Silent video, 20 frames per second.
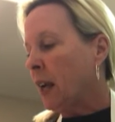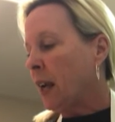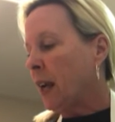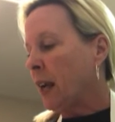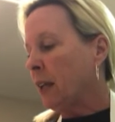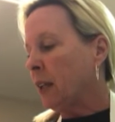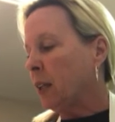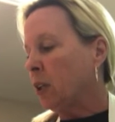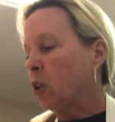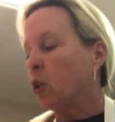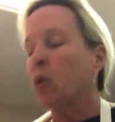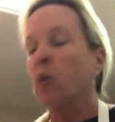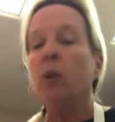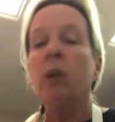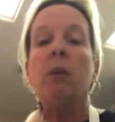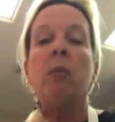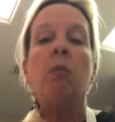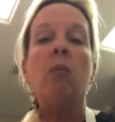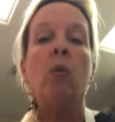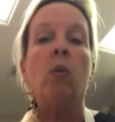and a
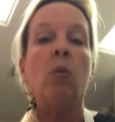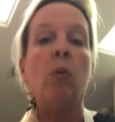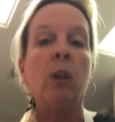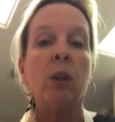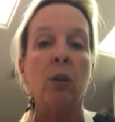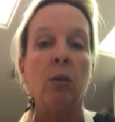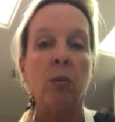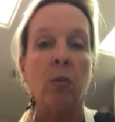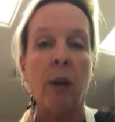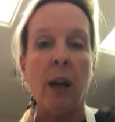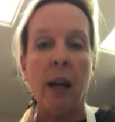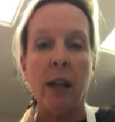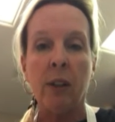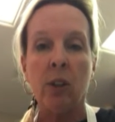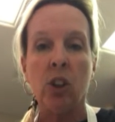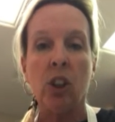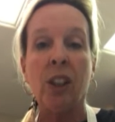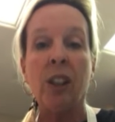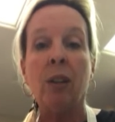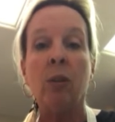cream with
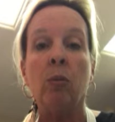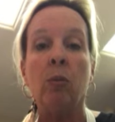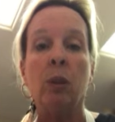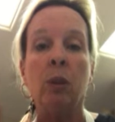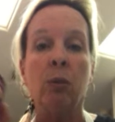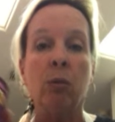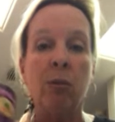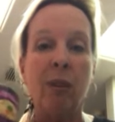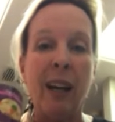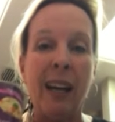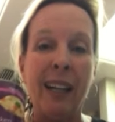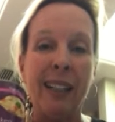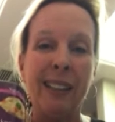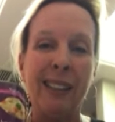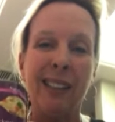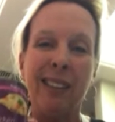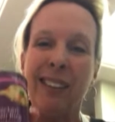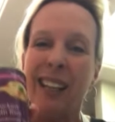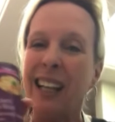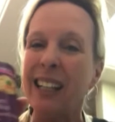chicken with rice.
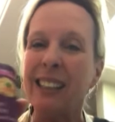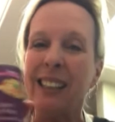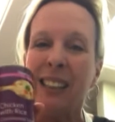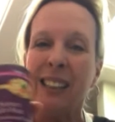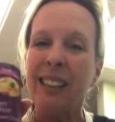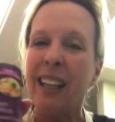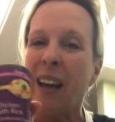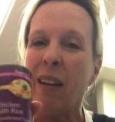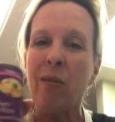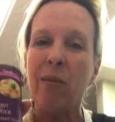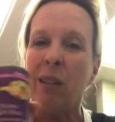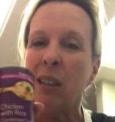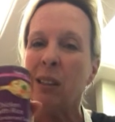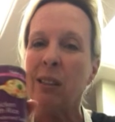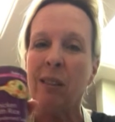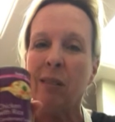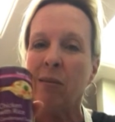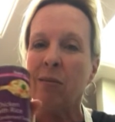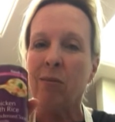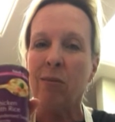So that
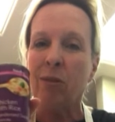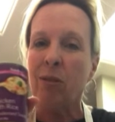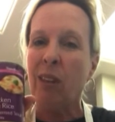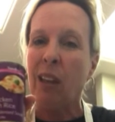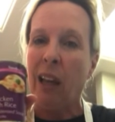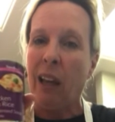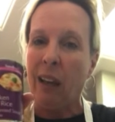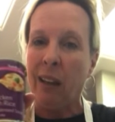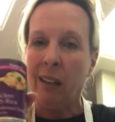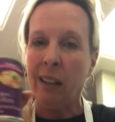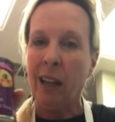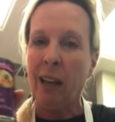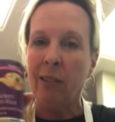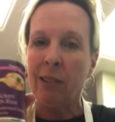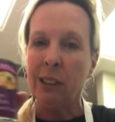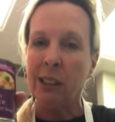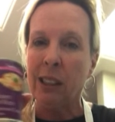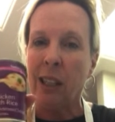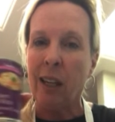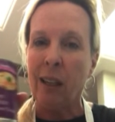wasn't thick. That
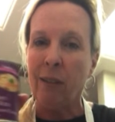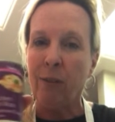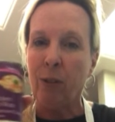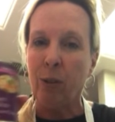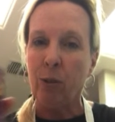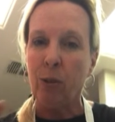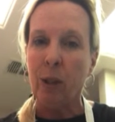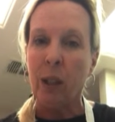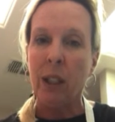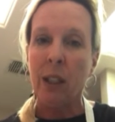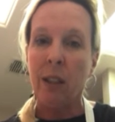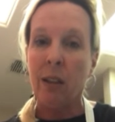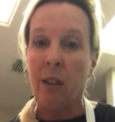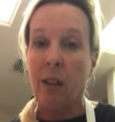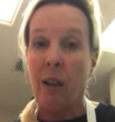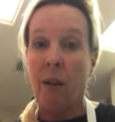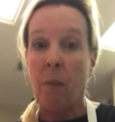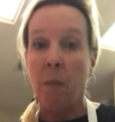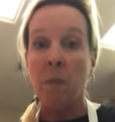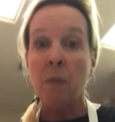was kind of a runny
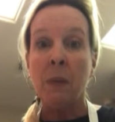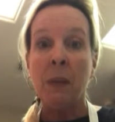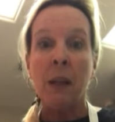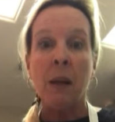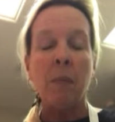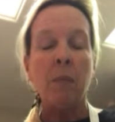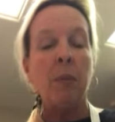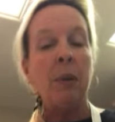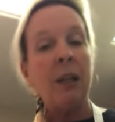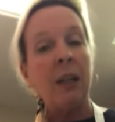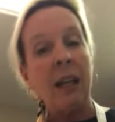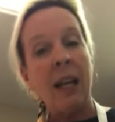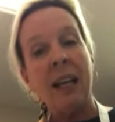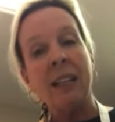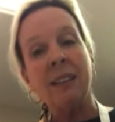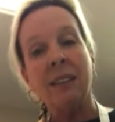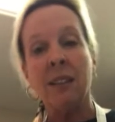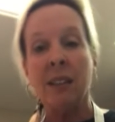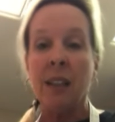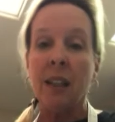thing. But it
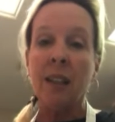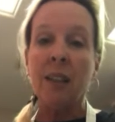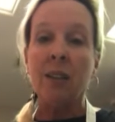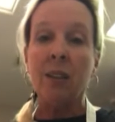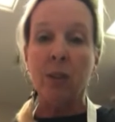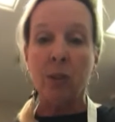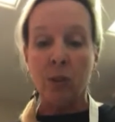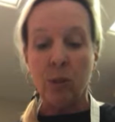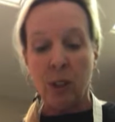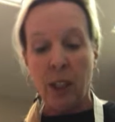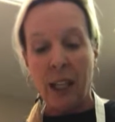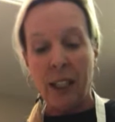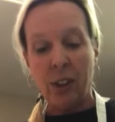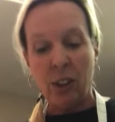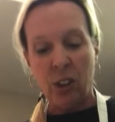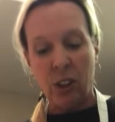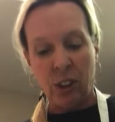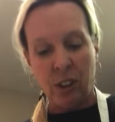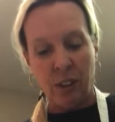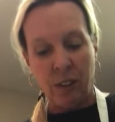adds a little
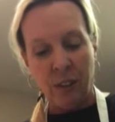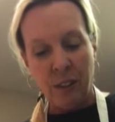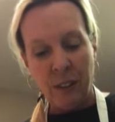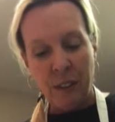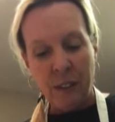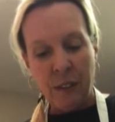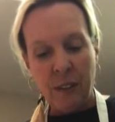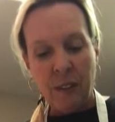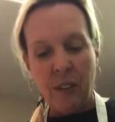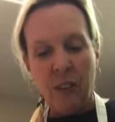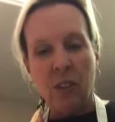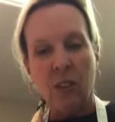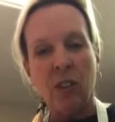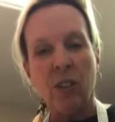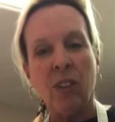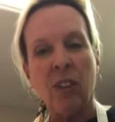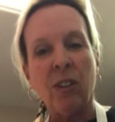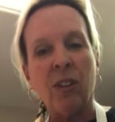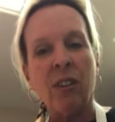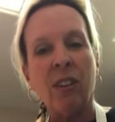texture. So
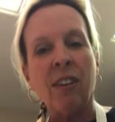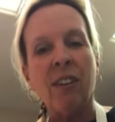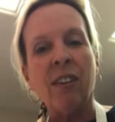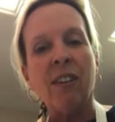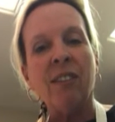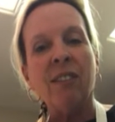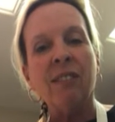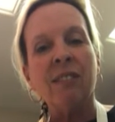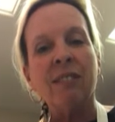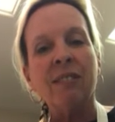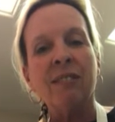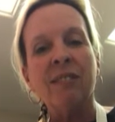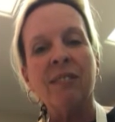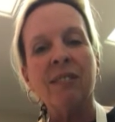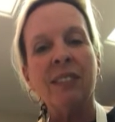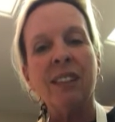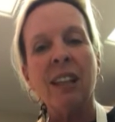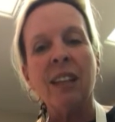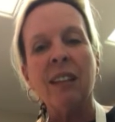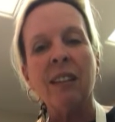there you go.
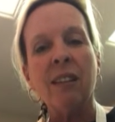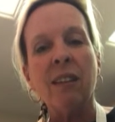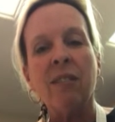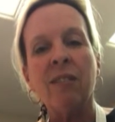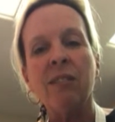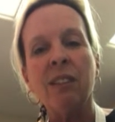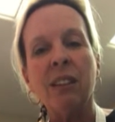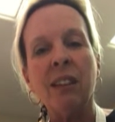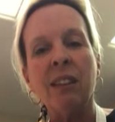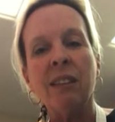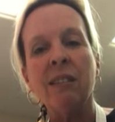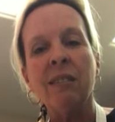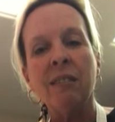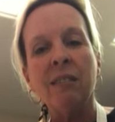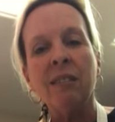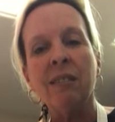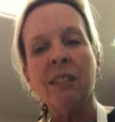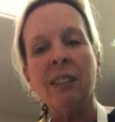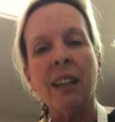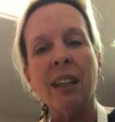Isn't that lovely?
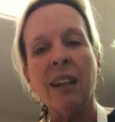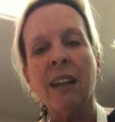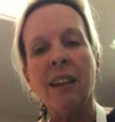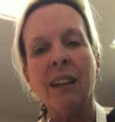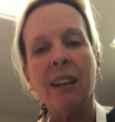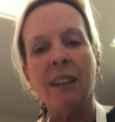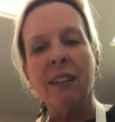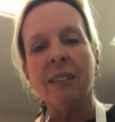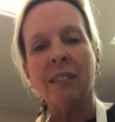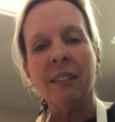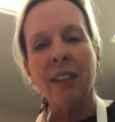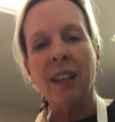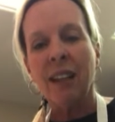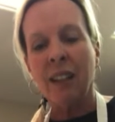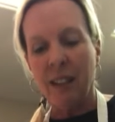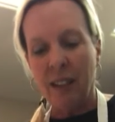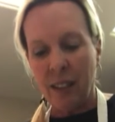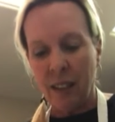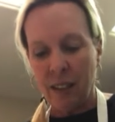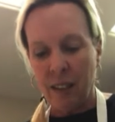Yeah, I
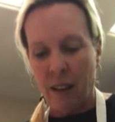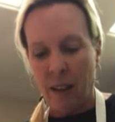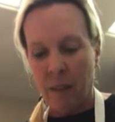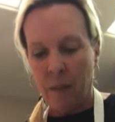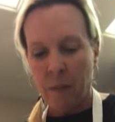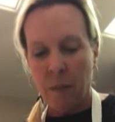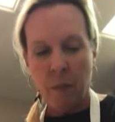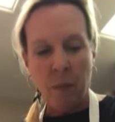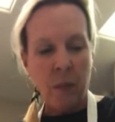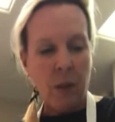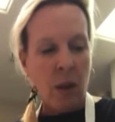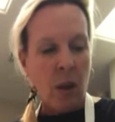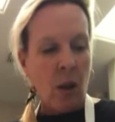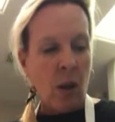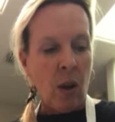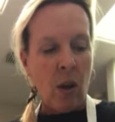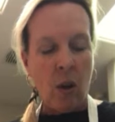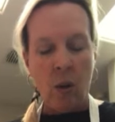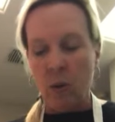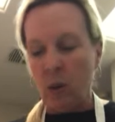like that.
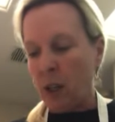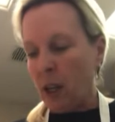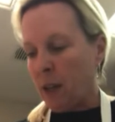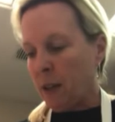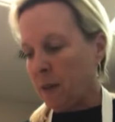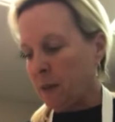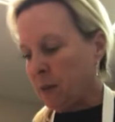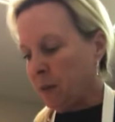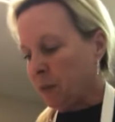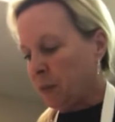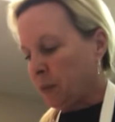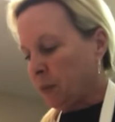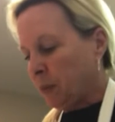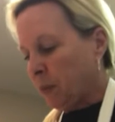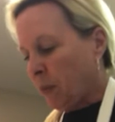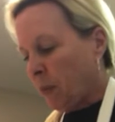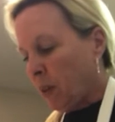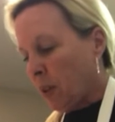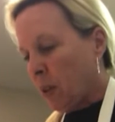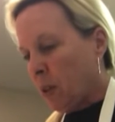Okay,
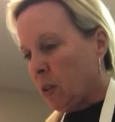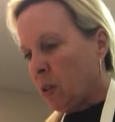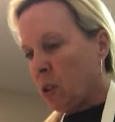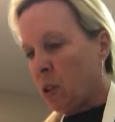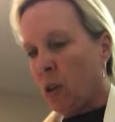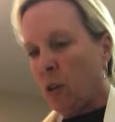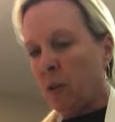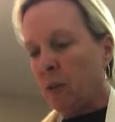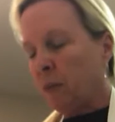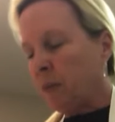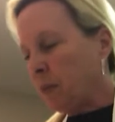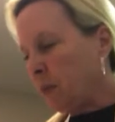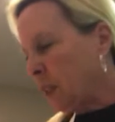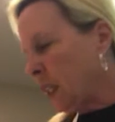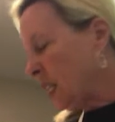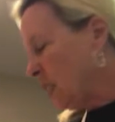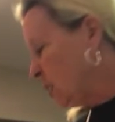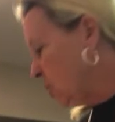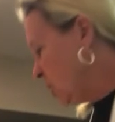so it